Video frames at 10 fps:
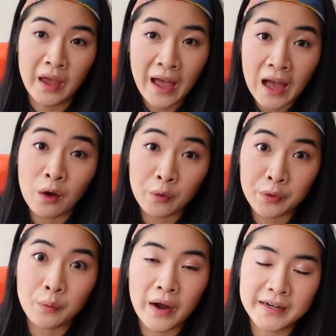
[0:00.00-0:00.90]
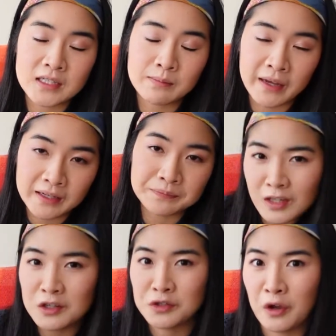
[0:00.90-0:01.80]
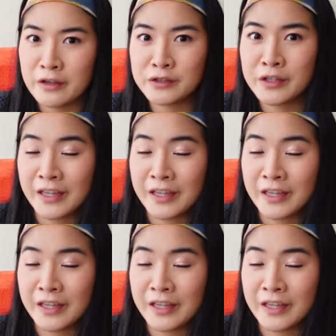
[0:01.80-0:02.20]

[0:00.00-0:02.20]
how the wine is made. So as you can